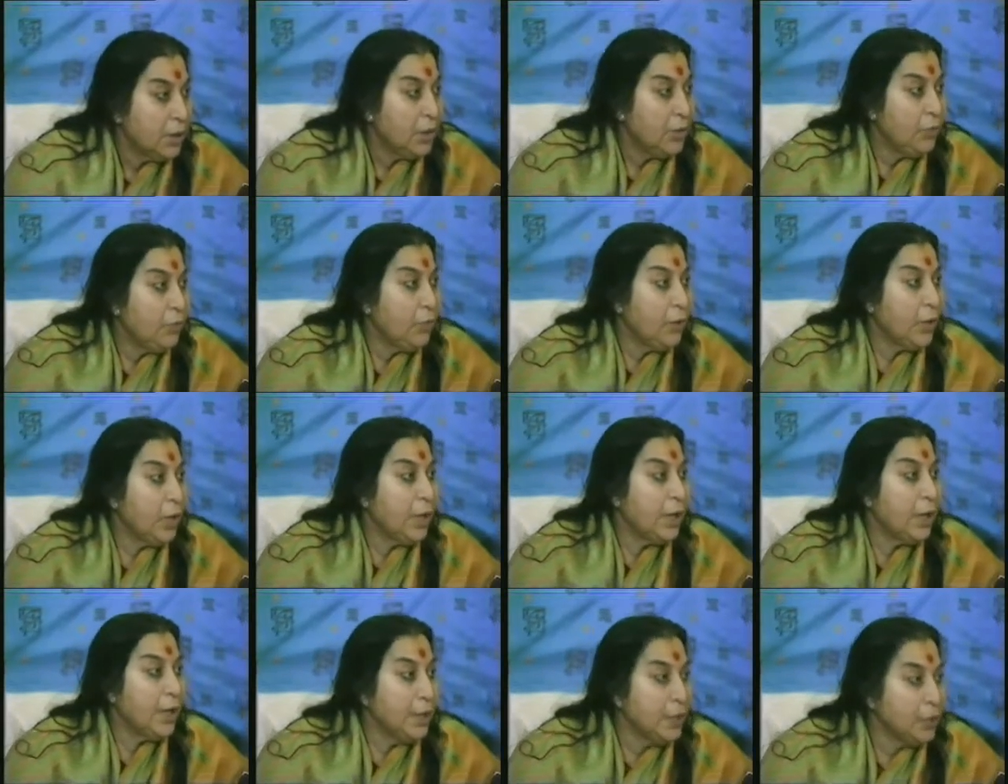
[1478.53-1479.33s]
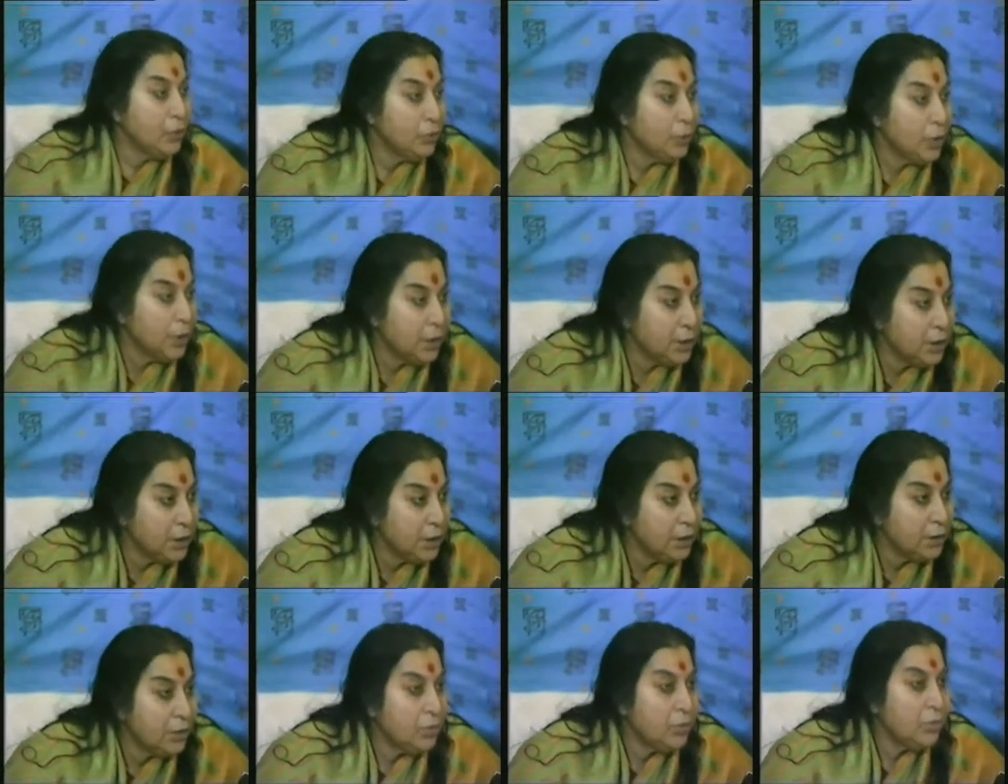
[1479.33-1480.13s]
If you are
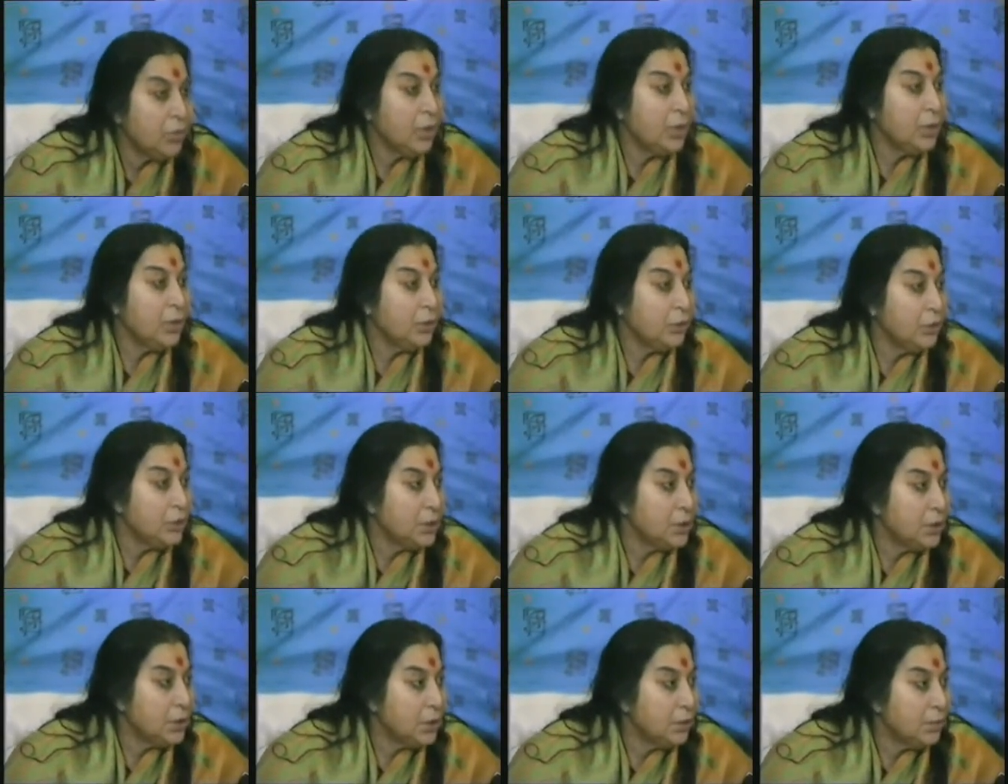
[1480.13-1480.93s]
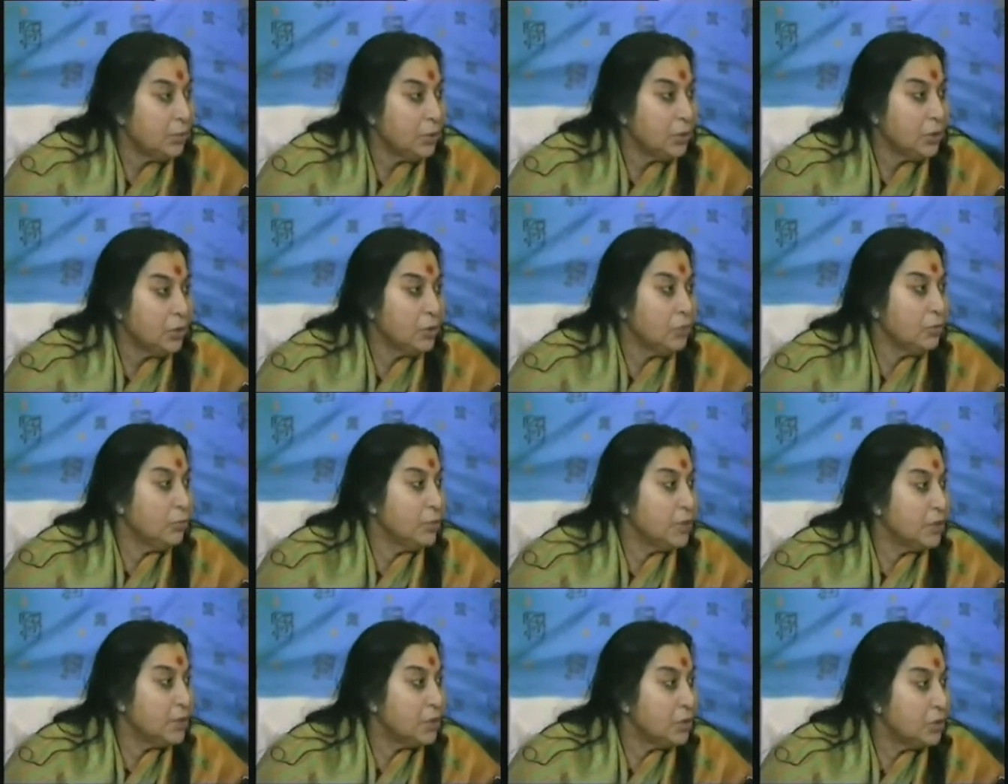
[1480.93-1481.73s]
uneducated, you are egoistical because you
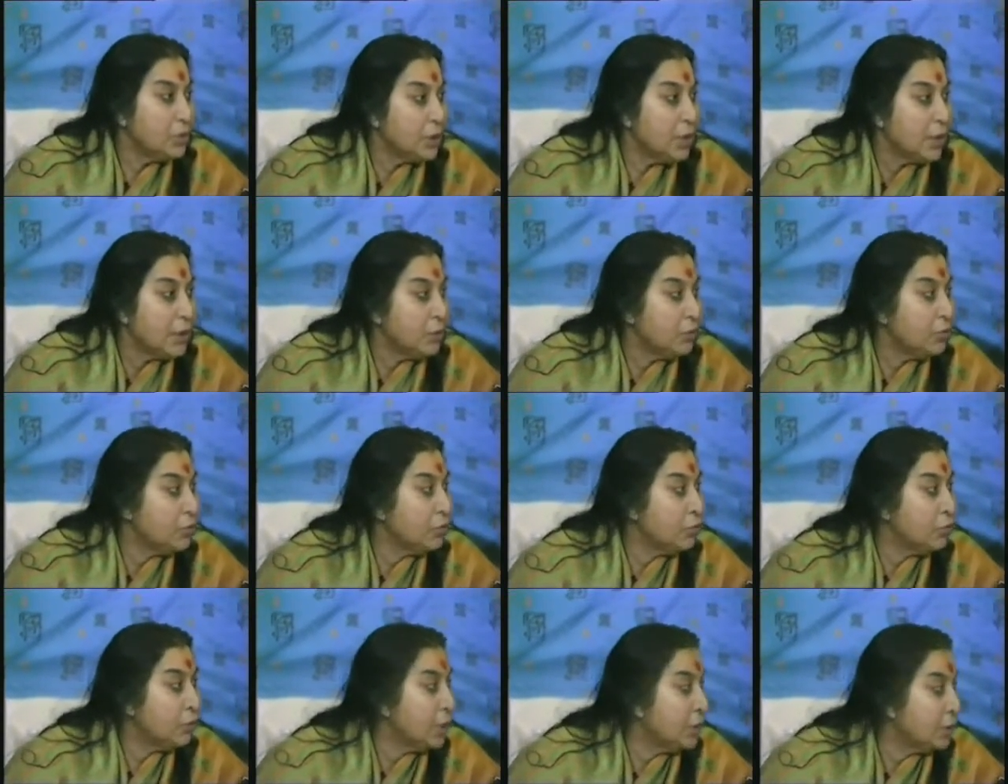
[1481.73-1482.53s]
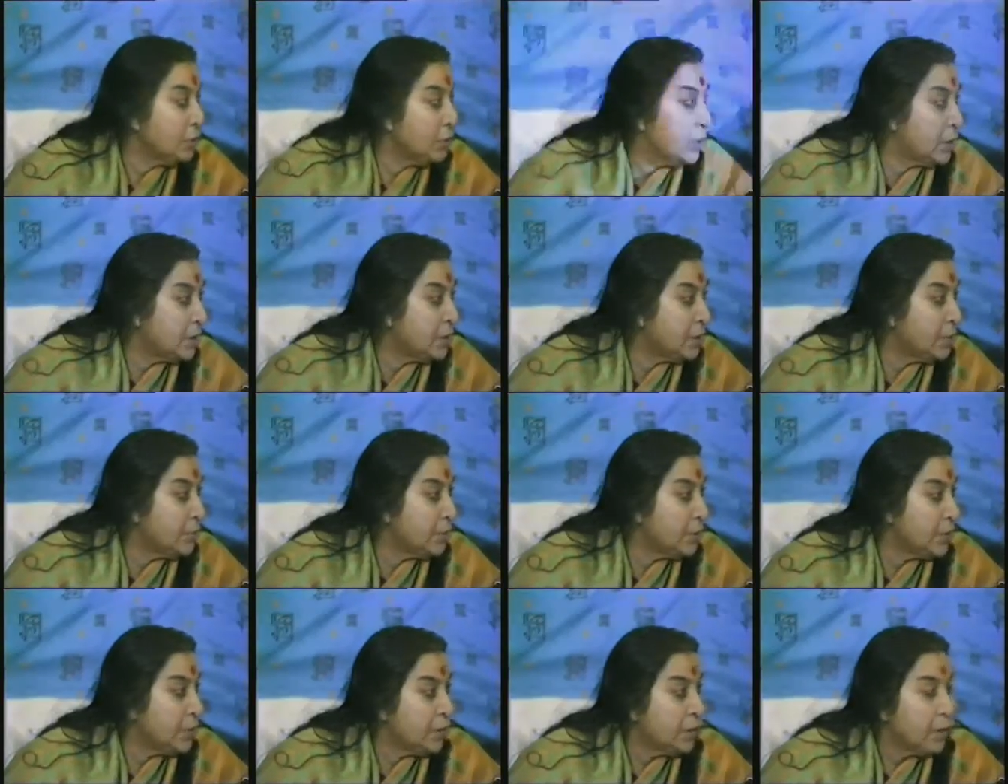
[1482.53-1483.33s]
must try to show that you are
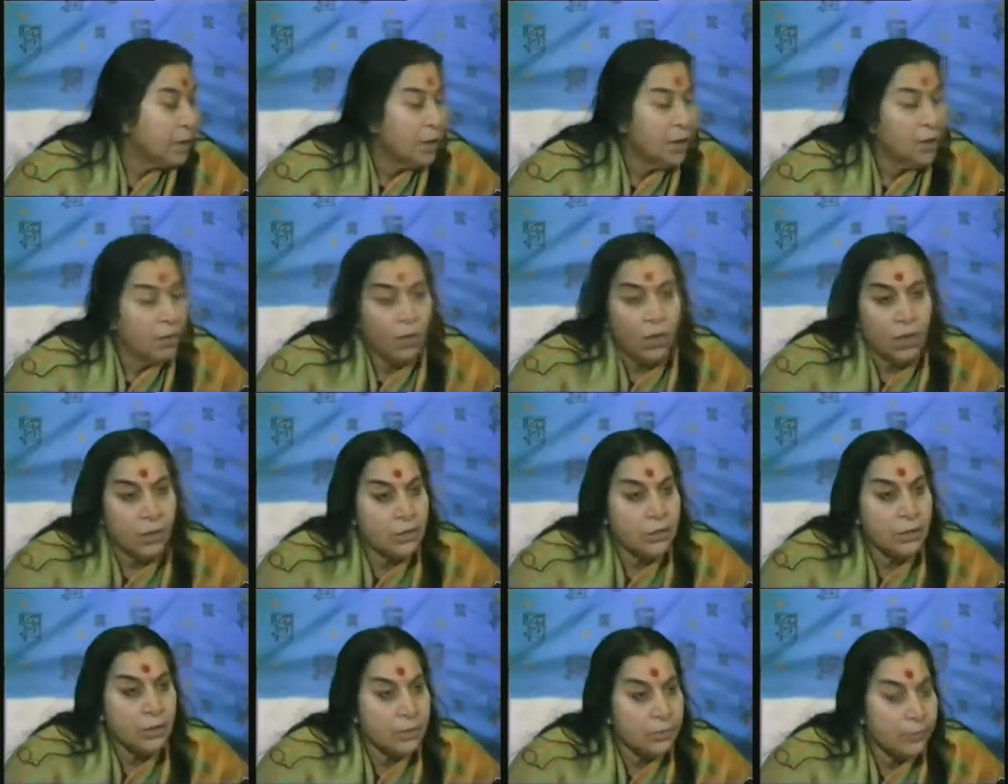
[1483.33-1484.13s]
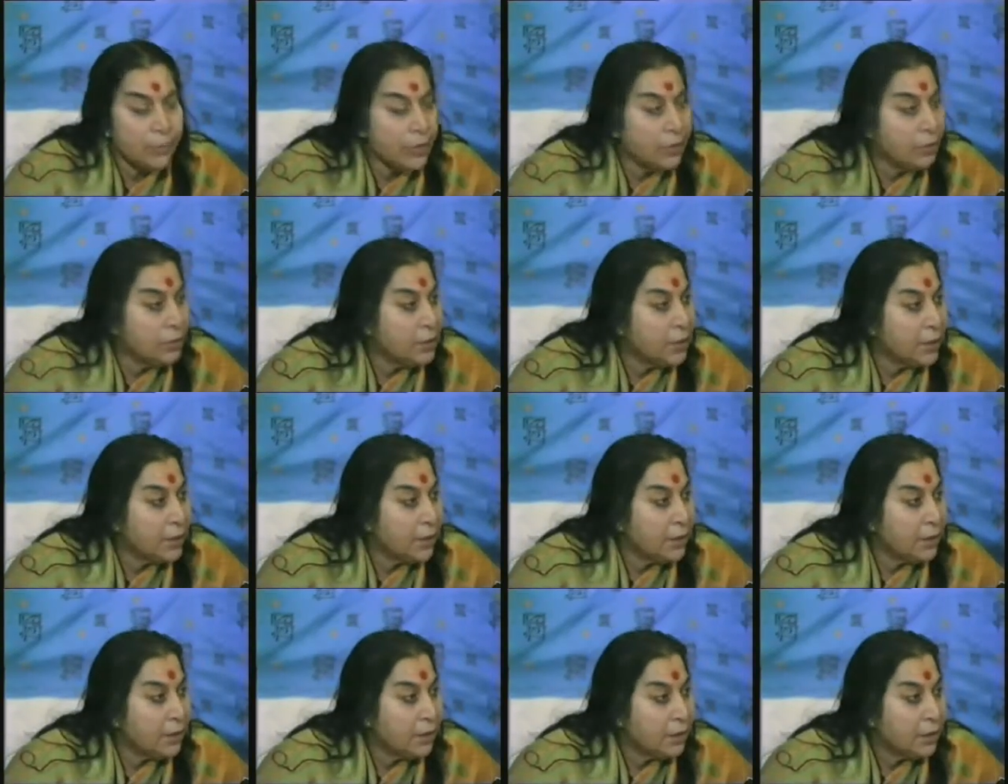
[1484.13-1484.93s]
something. All sorts of egos are
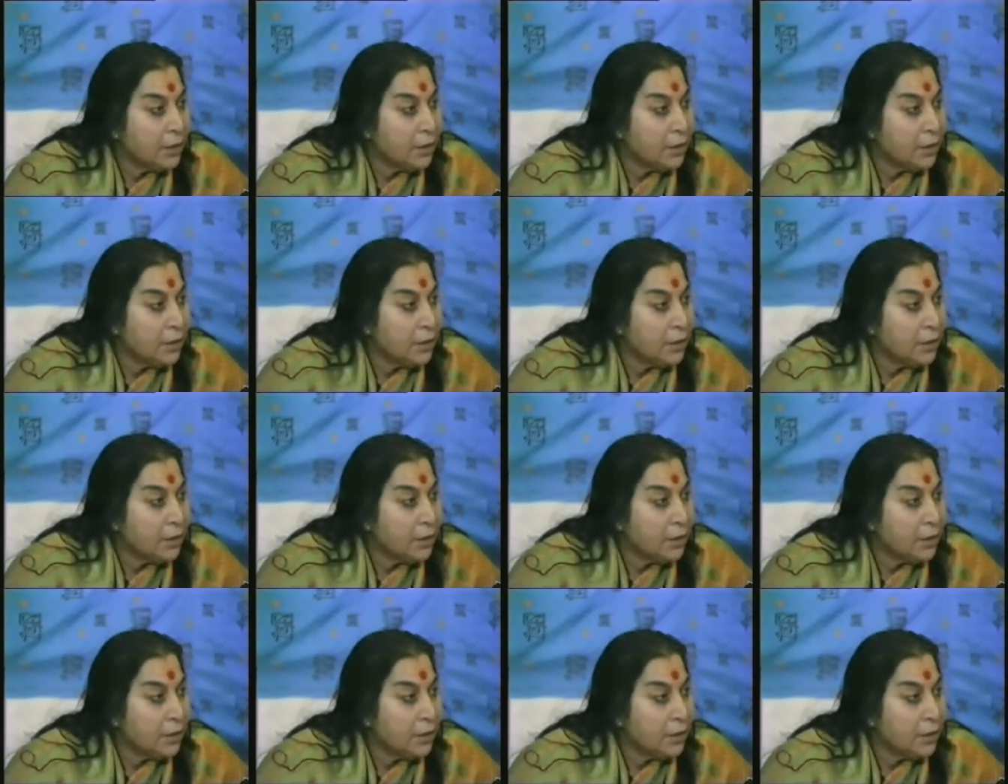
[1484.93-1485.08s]
there.